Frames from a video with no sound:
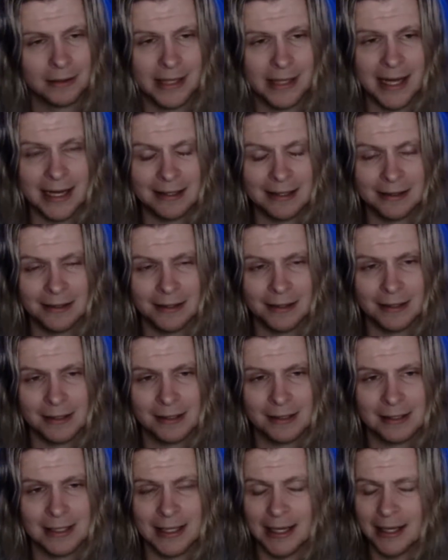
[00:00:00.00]
That
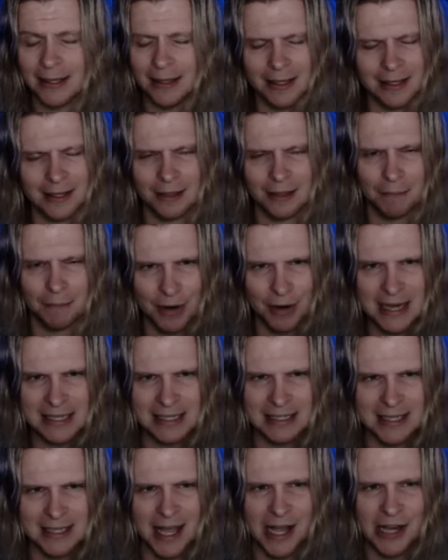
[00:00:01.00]
looks, like the
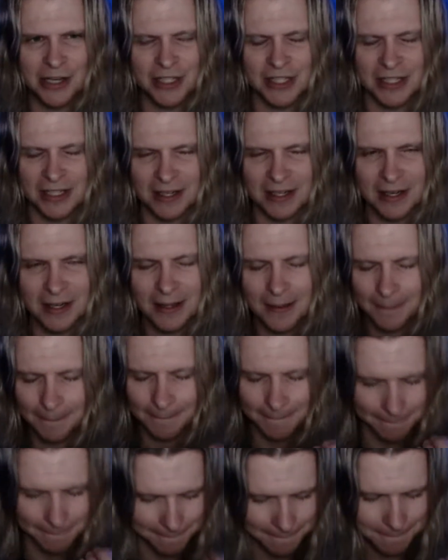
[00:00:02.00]
presentation.
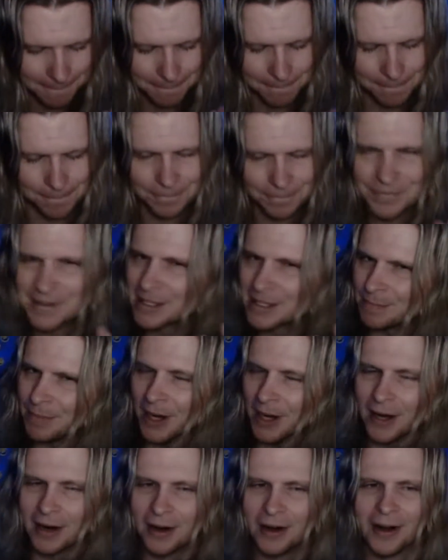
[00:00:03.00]

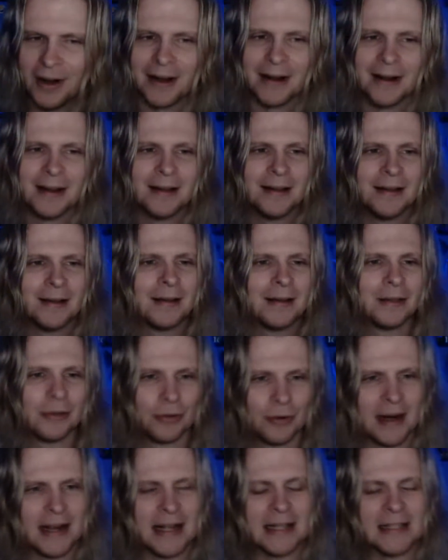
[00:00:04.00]
Spot on.
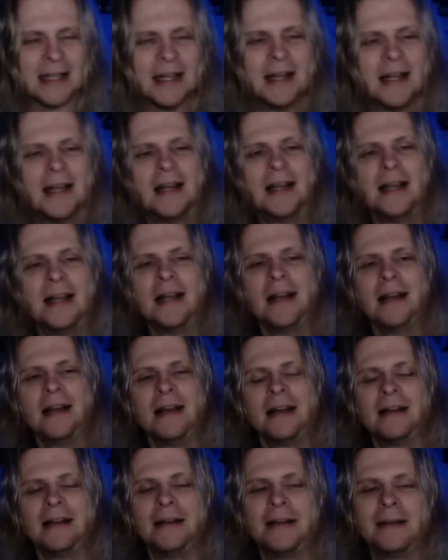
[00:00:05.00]
Great.
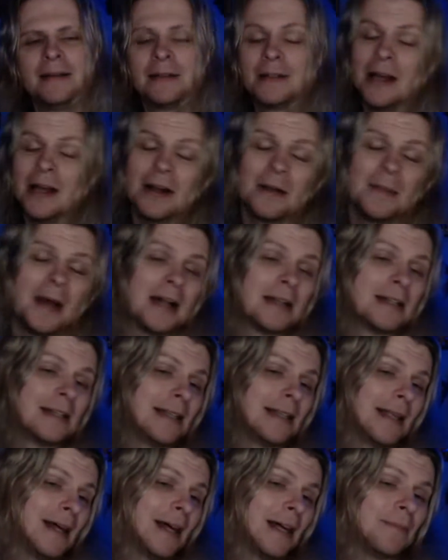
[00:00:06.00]
Talking about
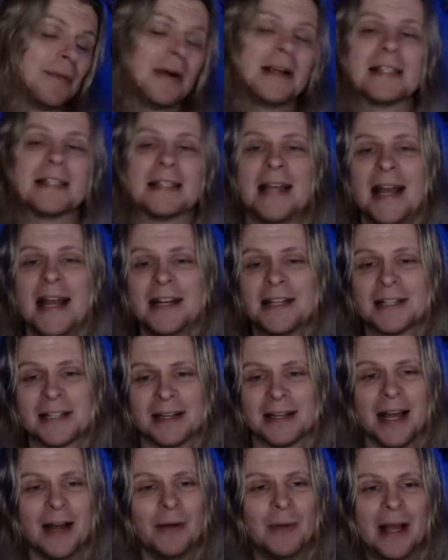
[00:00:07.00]

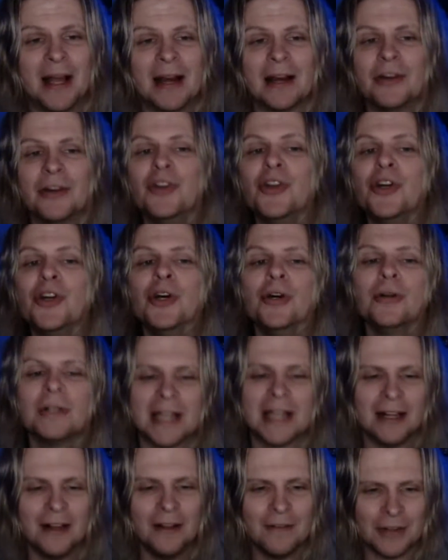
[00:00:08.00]
presentation, now we got a new
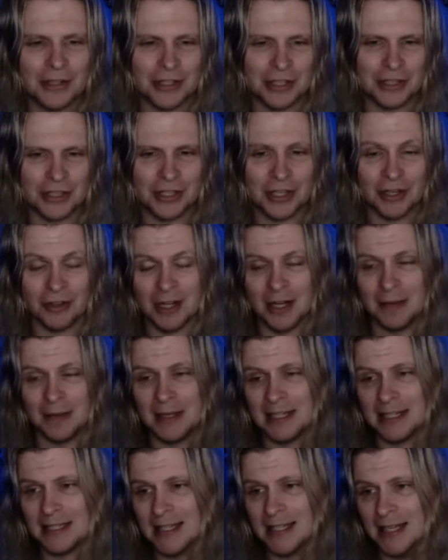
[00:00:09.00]
television show
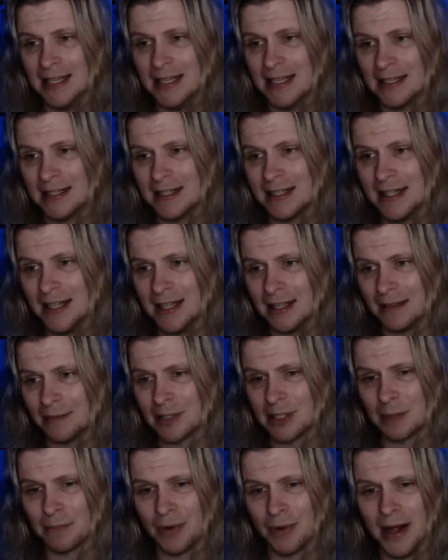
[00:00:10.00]
coming to TNT.
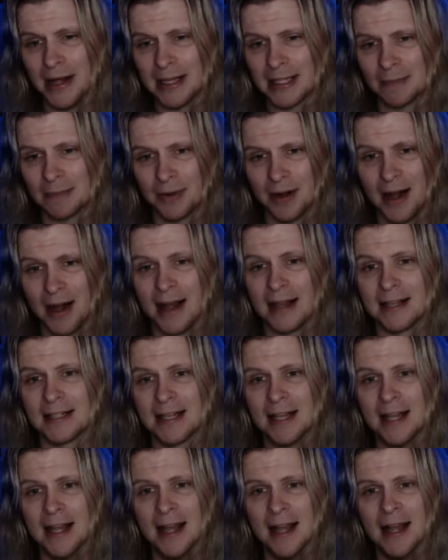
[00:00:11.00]
Surprise,
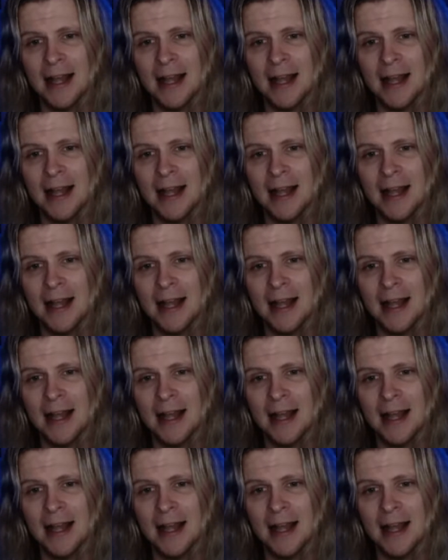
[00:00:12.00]
surprise.